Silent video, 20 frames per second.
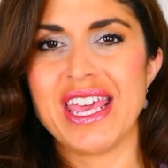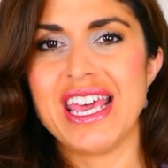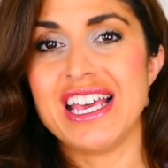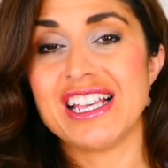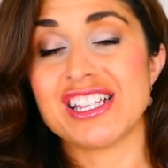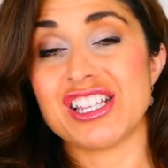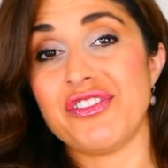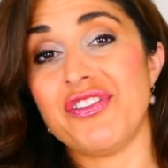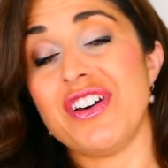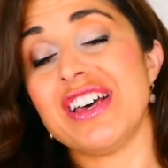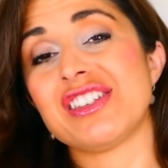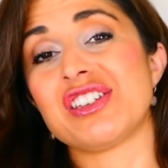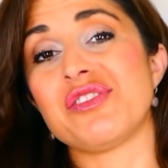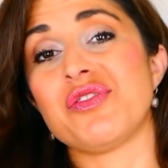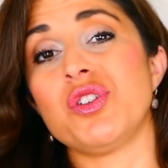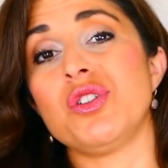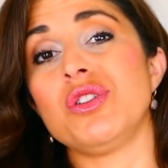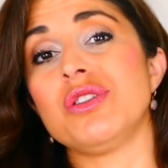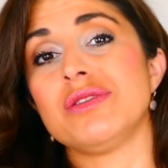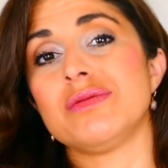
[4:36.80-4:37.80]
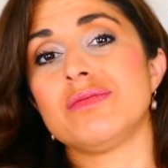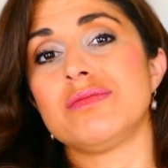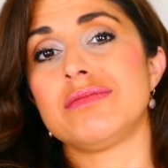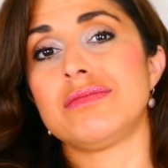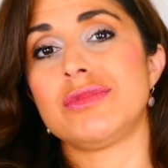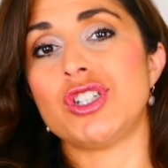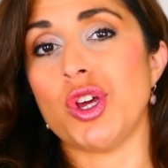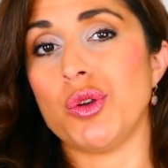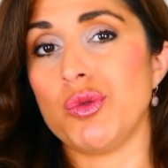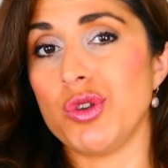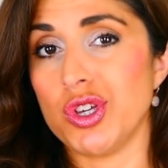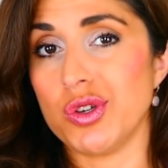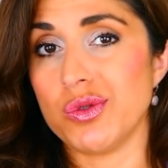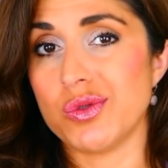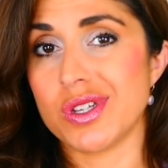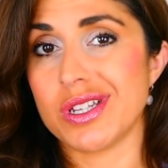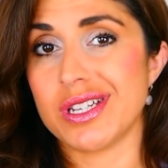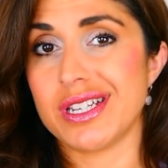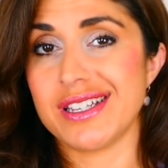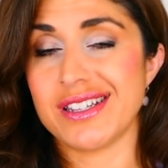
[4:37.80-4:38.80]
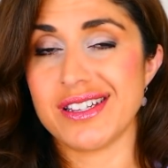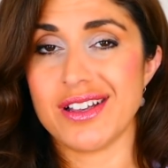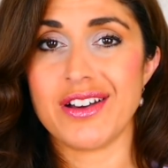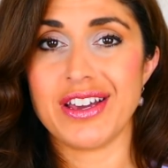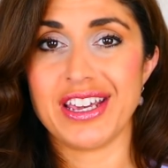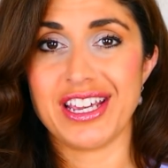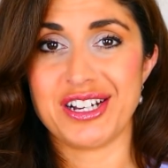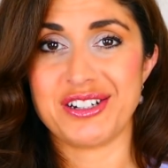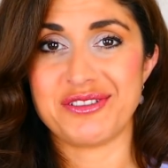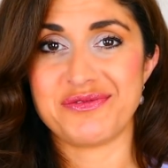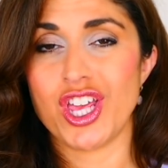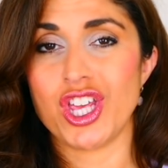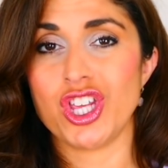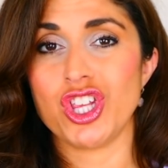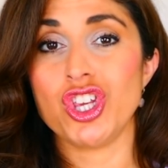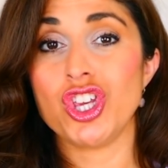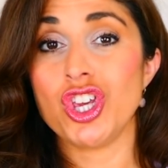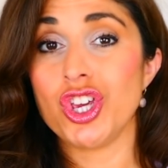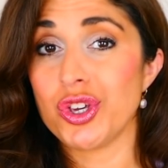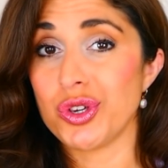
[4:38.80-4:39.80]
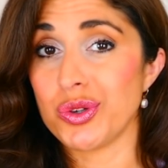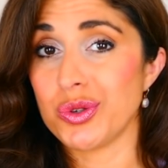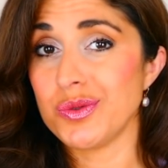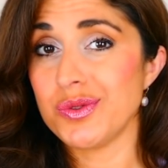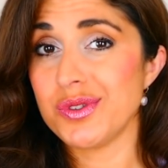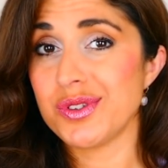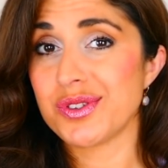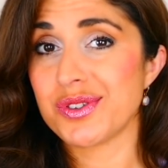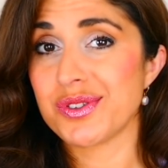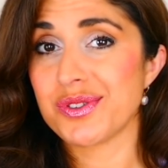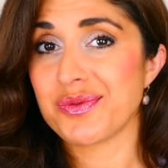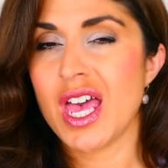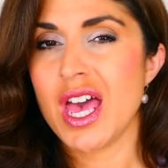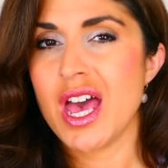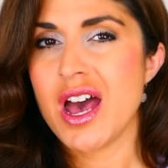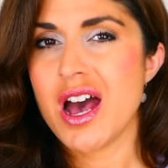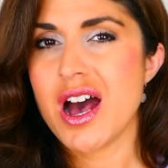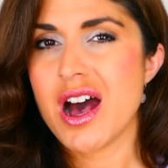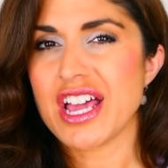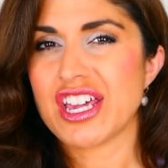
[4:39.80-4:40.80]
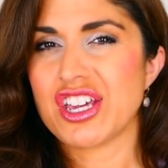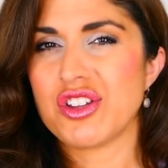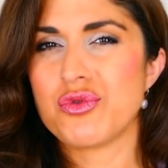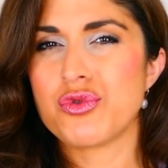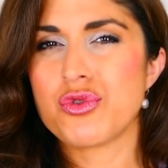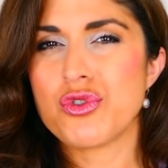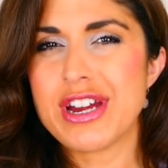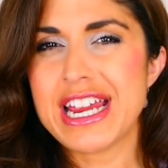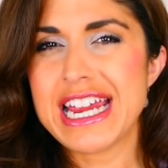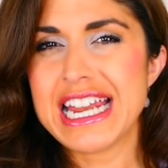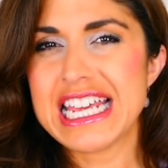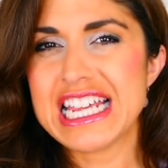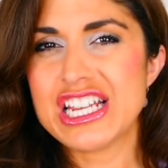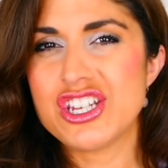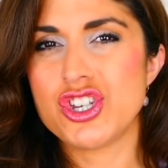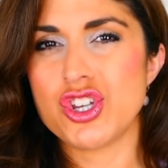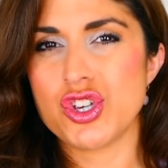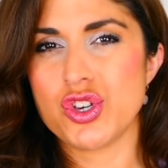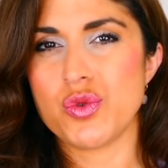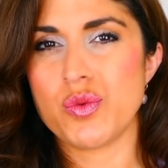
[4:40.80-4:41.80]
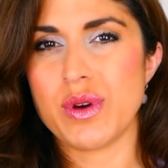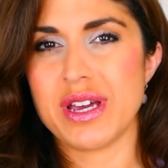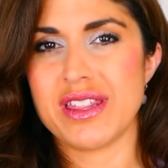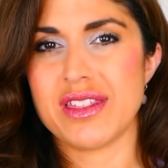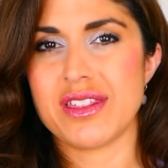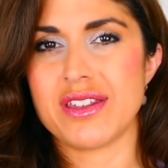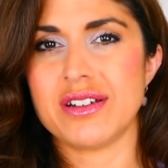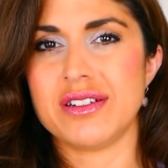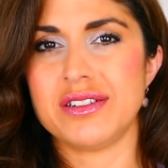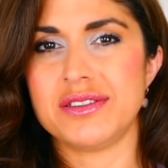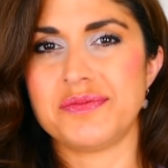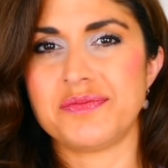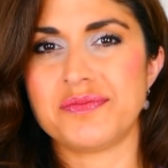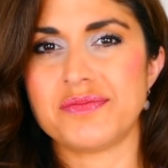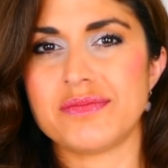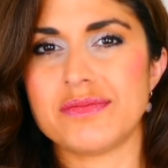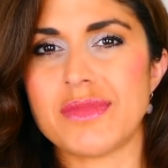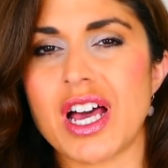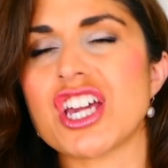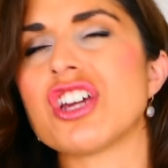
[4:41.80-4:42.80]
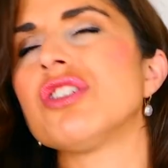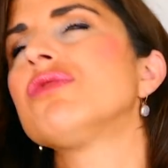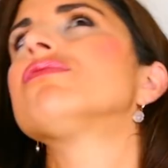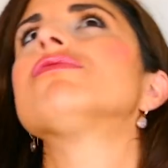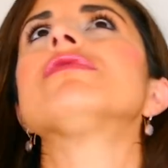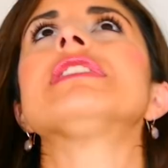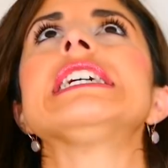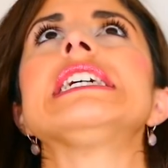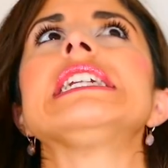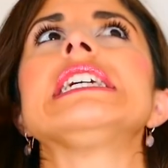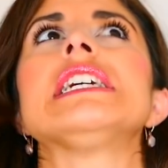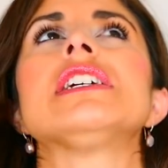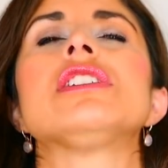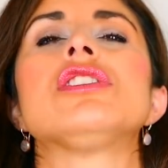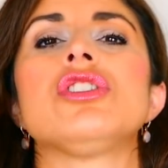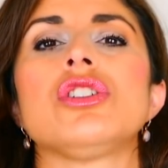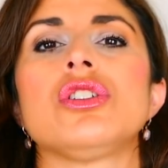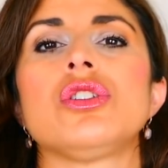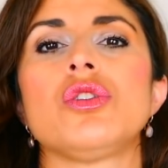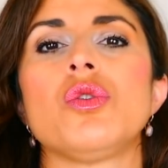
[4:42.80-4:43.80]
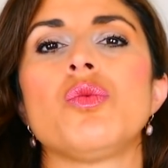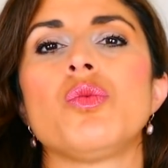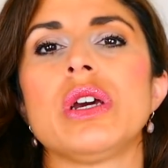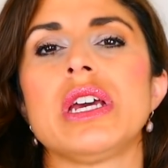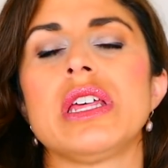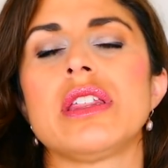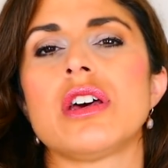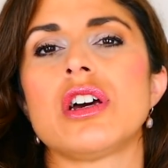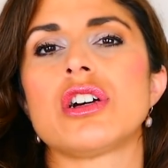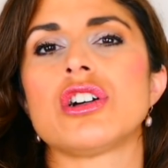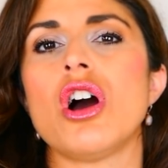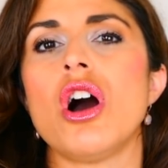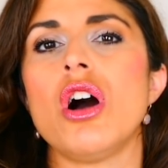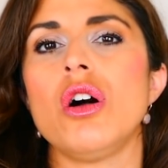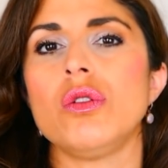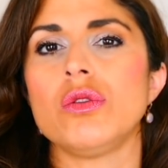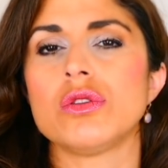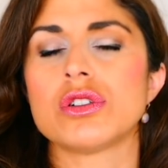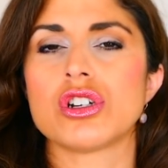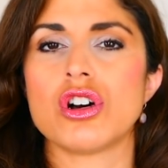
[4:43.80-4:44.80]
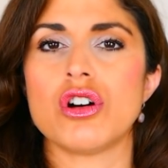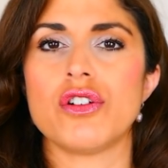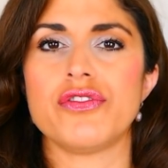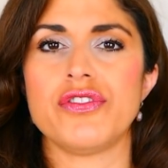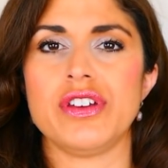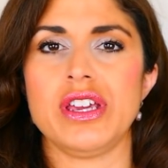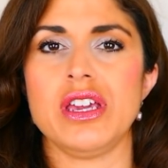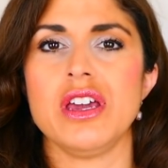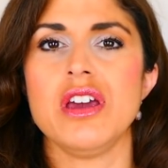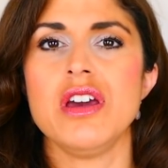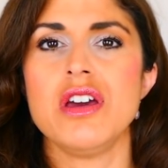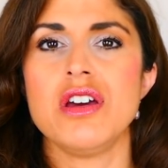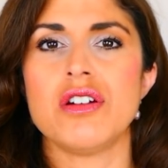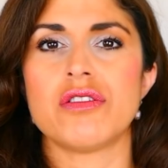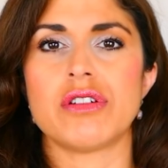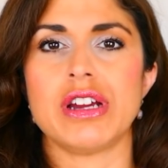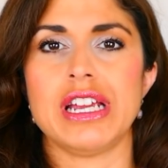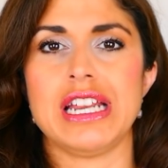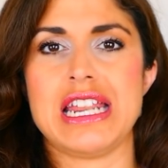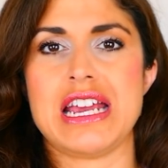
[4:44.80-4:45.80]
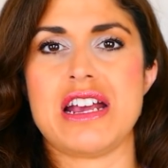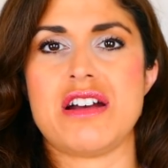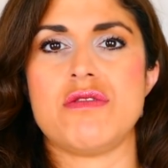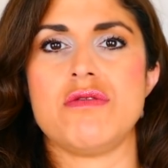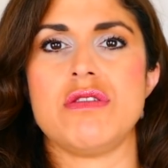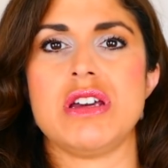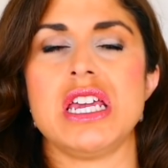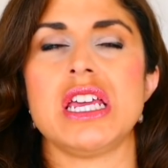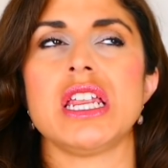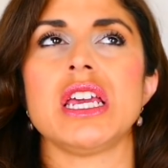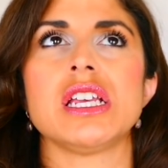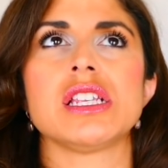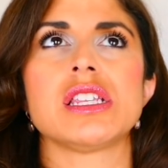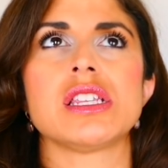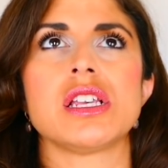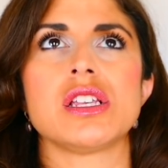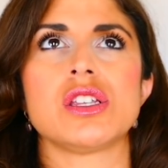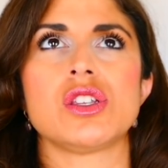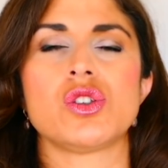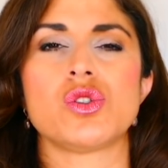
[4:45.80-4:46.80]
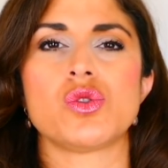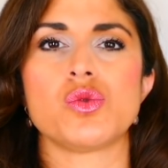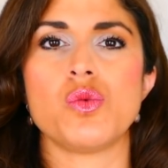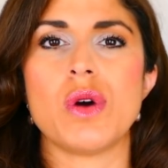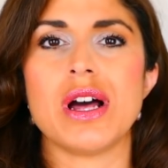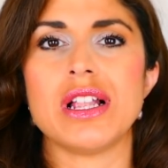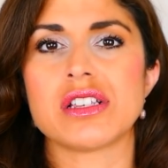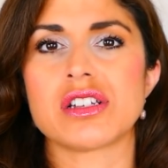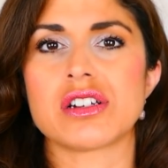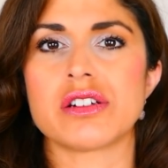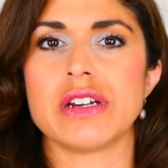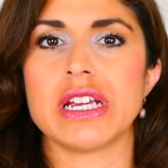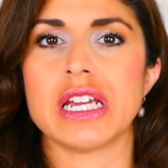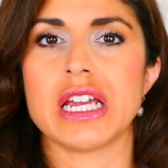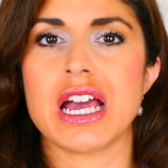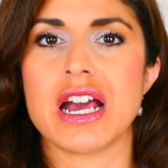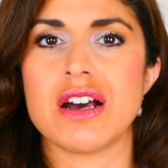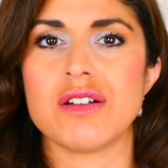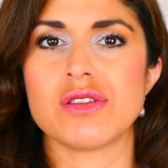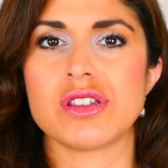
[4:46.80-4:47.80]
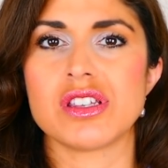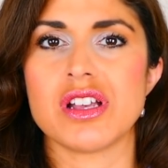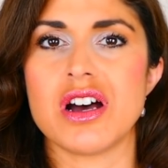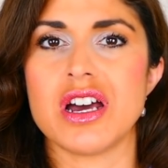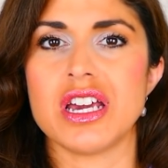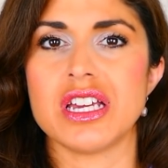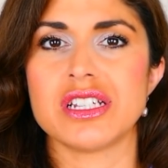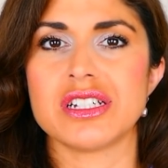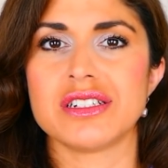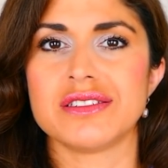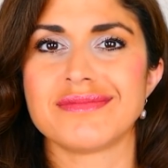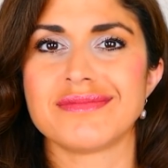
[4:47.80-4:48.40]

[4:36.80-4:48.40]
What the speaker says: So first of all, don't use desire. Use, I could really do with a cold coffee right now. It is sweltering outside.